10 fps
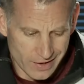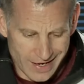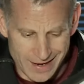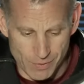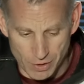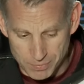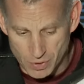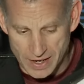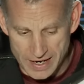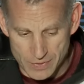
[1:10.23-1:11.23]
able to
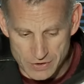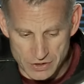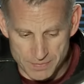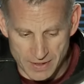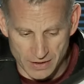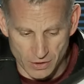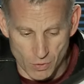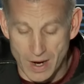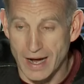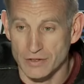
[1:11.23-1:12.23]
play, which it's been a little
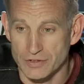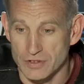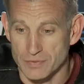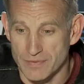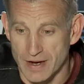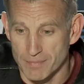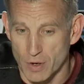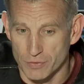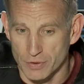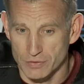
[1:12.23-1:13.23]
while since we've had
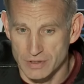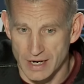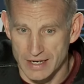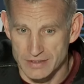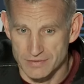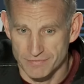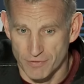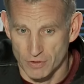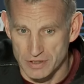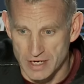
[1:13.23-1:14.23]
both those guys
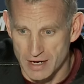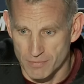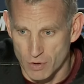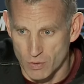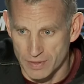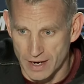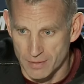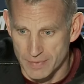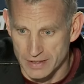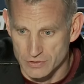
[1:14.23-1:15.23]
fully capable without a
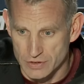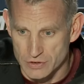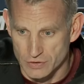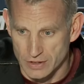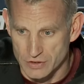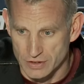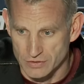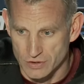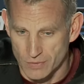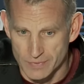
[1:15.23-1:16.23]
minute's restriction.
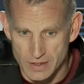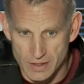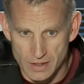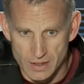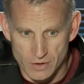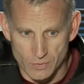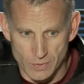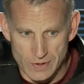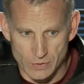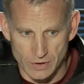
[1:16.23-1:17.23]
So we,
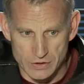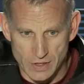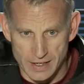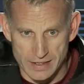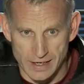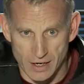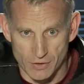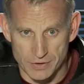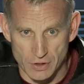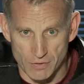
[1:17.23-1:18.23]
we really tried to get
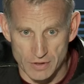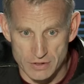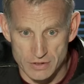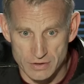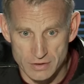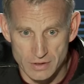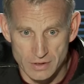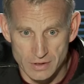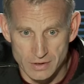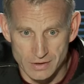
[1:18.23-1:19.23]
healthy over this
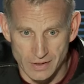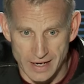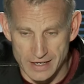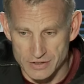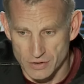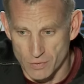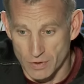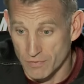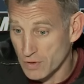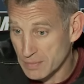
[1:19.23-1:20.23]
last, you know, we'll
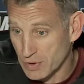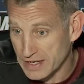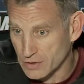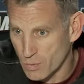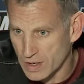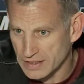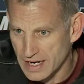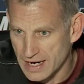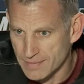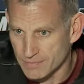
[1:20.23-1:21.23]
have only played the one
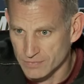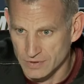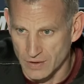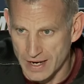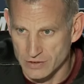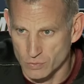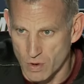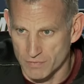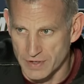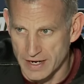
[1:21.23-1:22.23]
game in the last
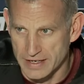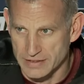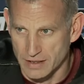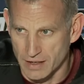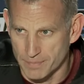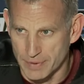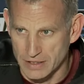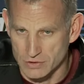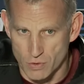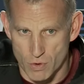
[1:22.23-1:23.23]
twelve days. Our, our
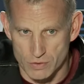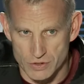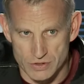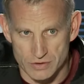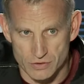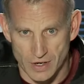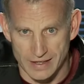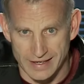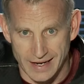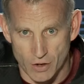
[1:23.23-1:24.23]
biggest goal was just trying to
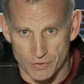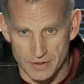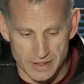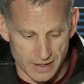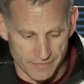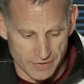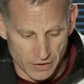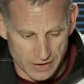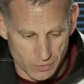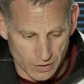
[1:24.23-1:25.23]
get healthy, and I feel
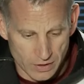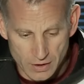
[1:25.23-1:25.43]
like we're